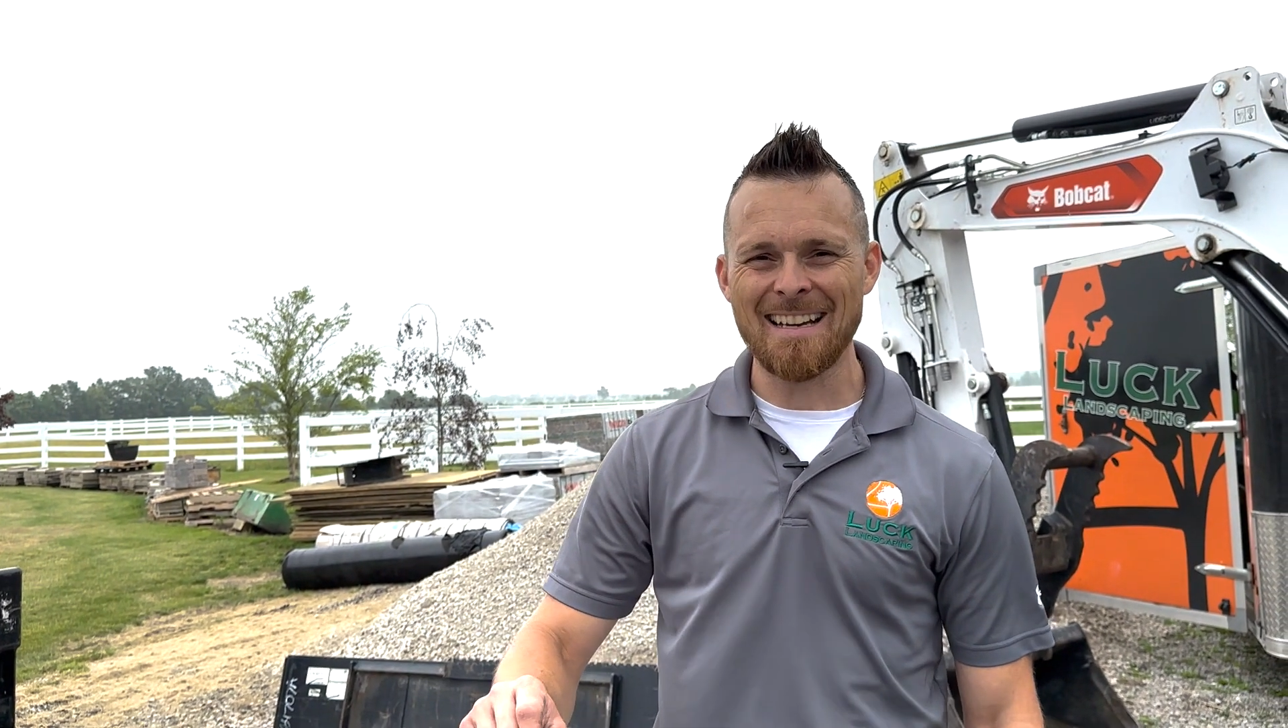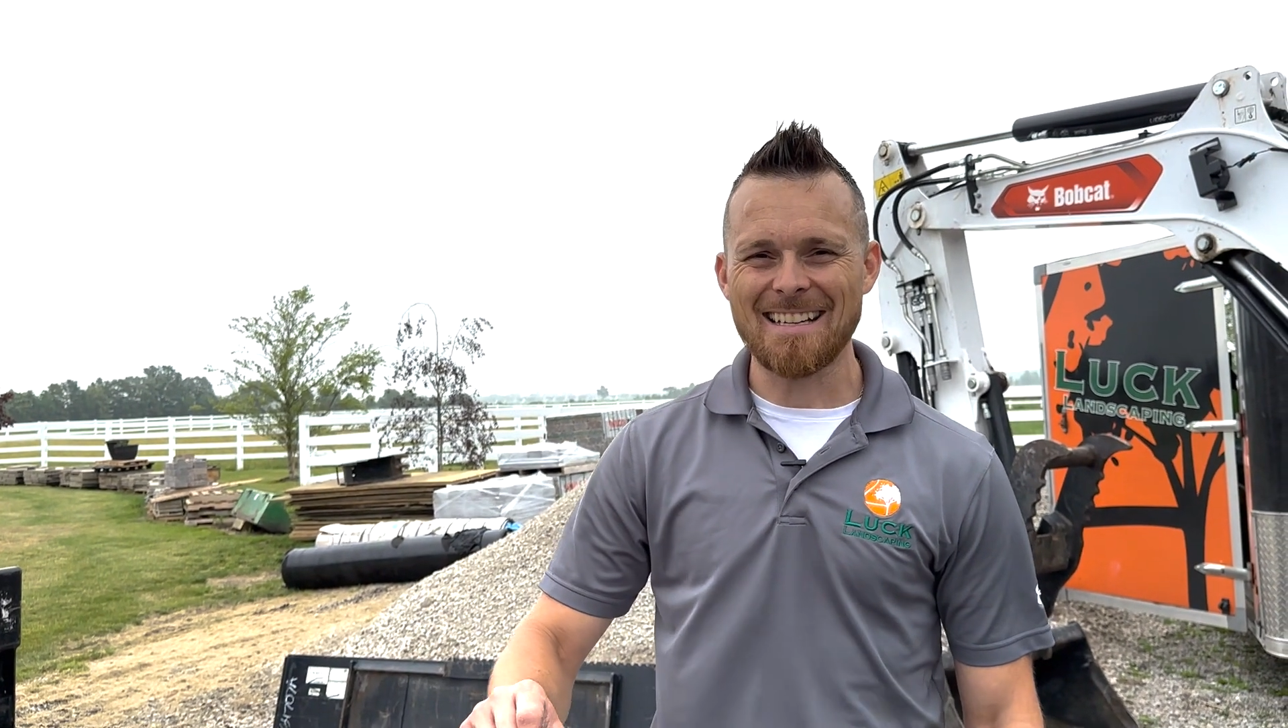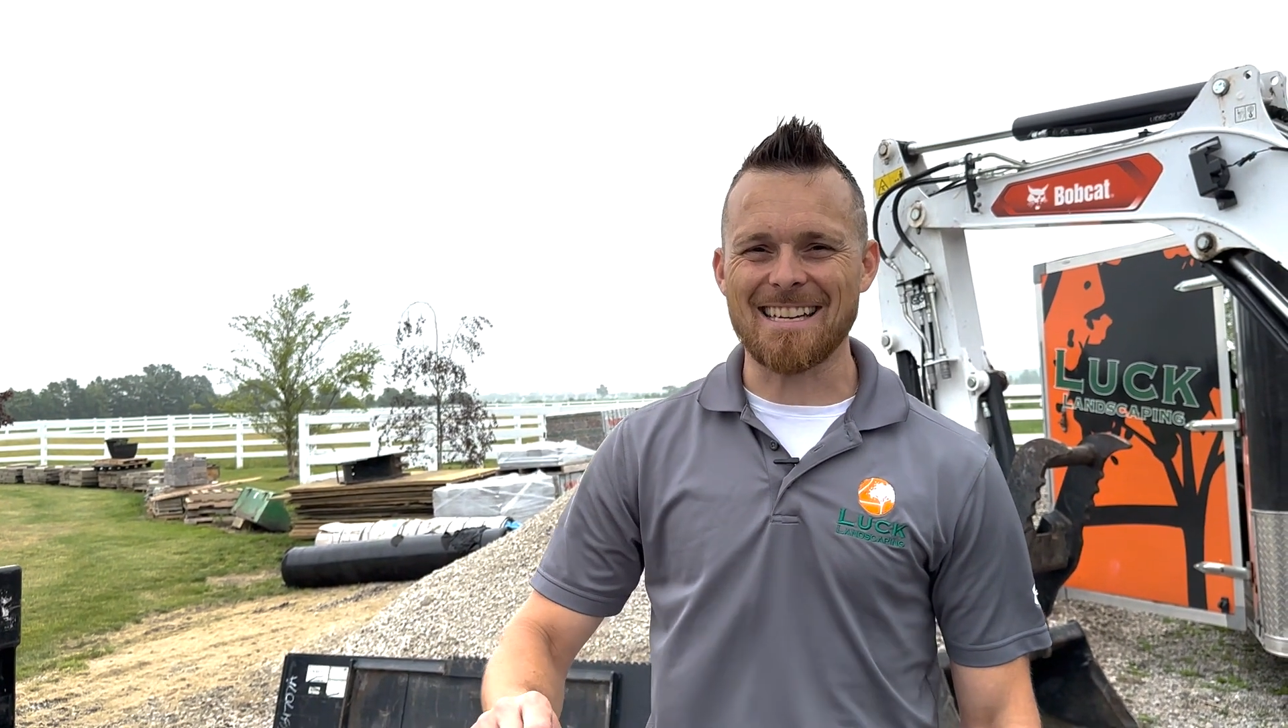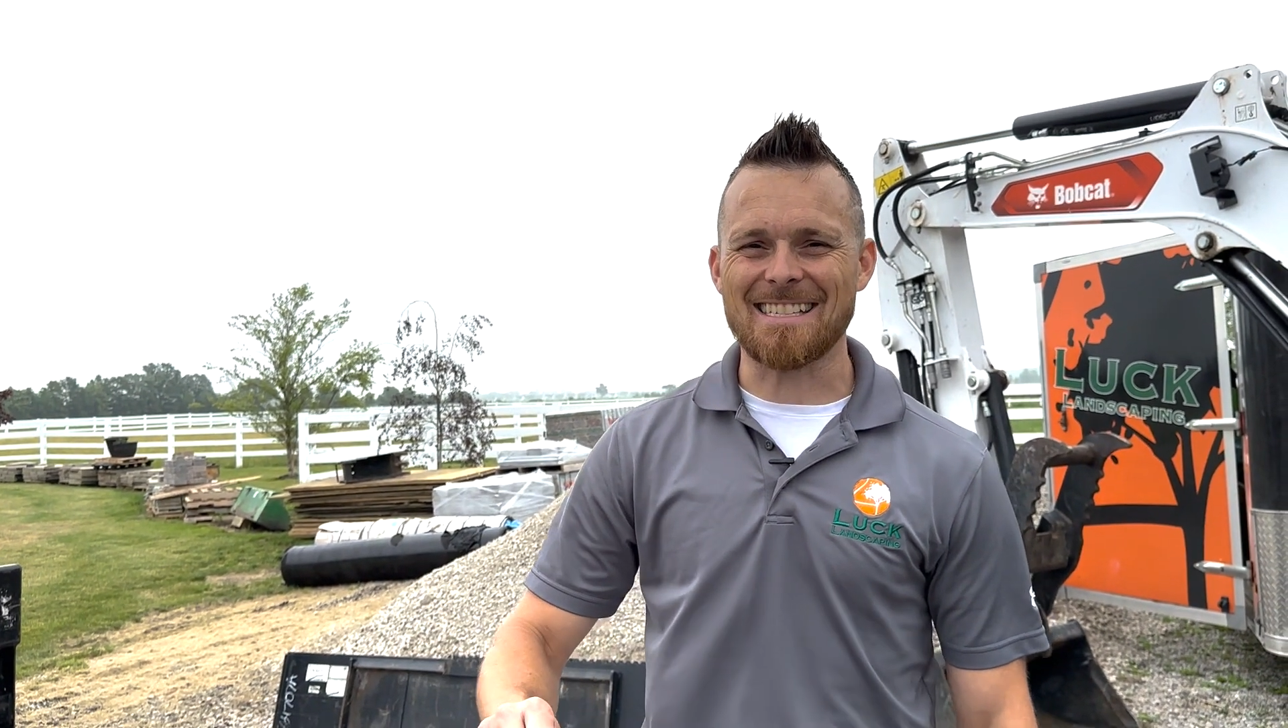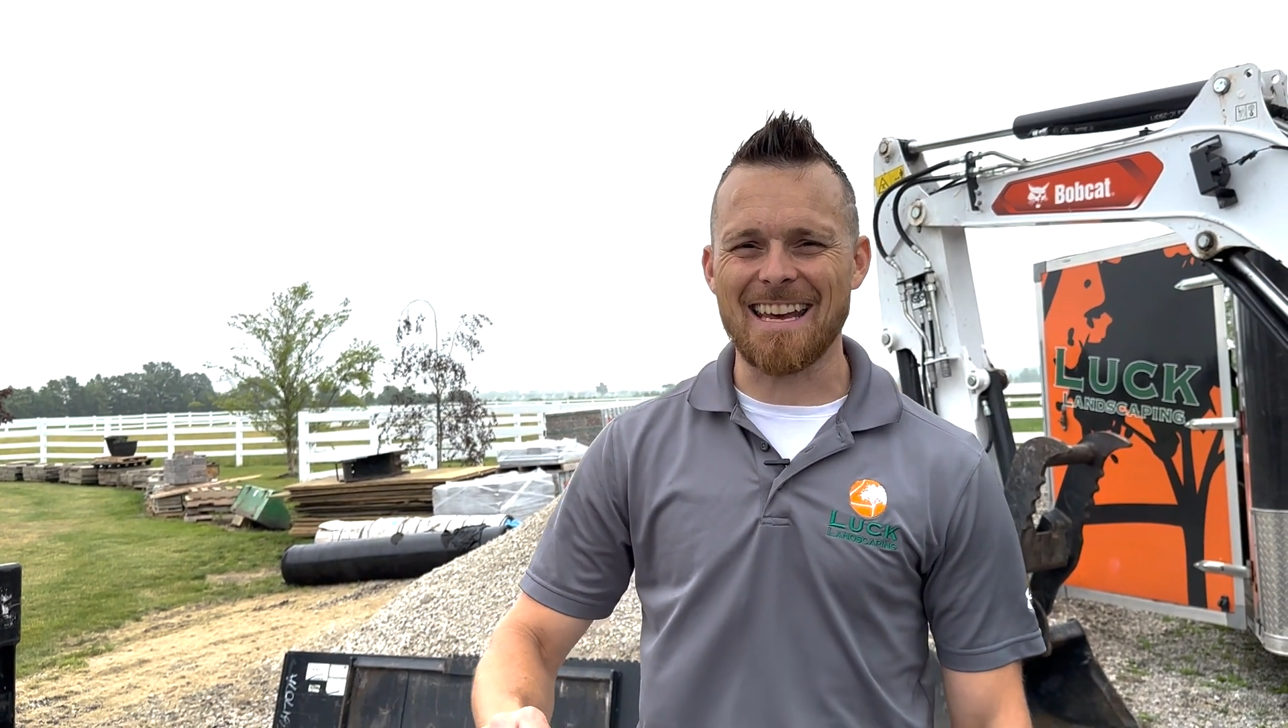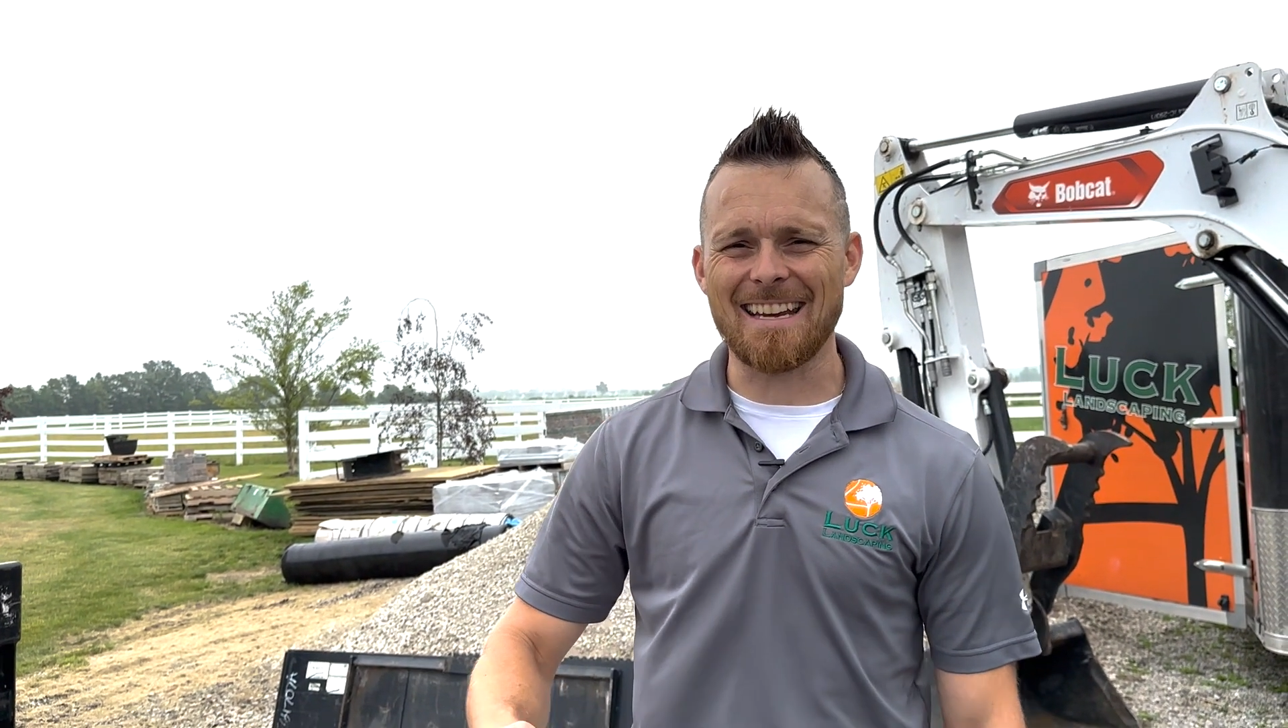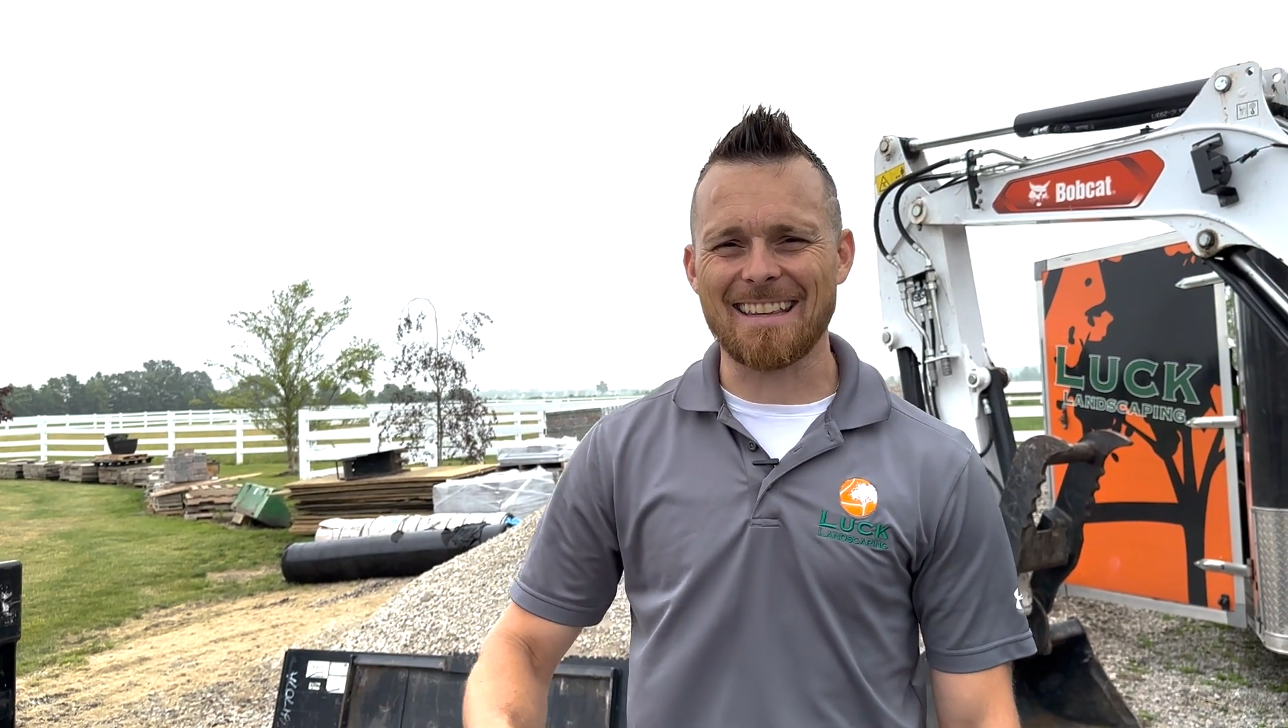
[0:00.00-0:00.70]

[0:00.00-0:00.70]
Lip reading: to take